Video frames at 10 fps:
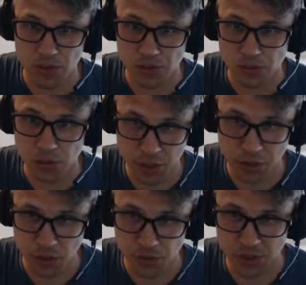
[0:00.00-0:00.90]
Touring
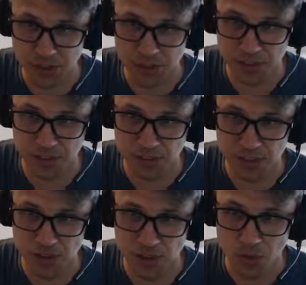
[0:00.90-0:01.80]
coach, for instance,
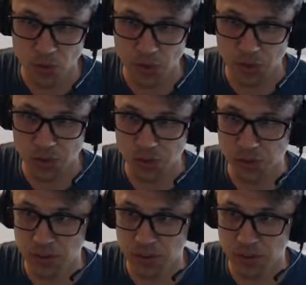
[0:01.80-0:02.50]
which